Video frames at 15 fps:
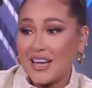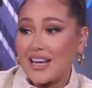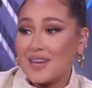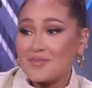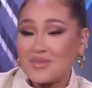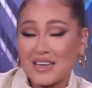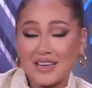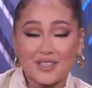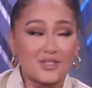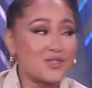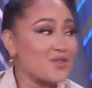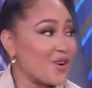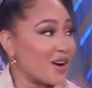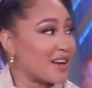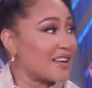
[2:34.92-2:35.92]
yes. Because
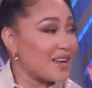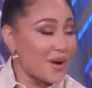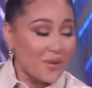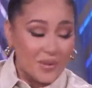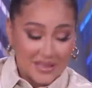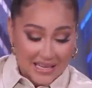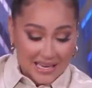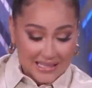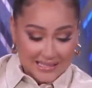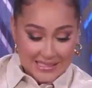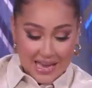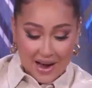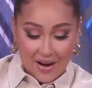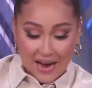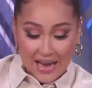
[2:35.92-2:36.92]
you are here with us
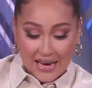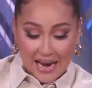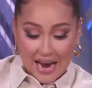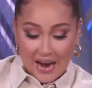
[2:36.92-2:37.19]
now. And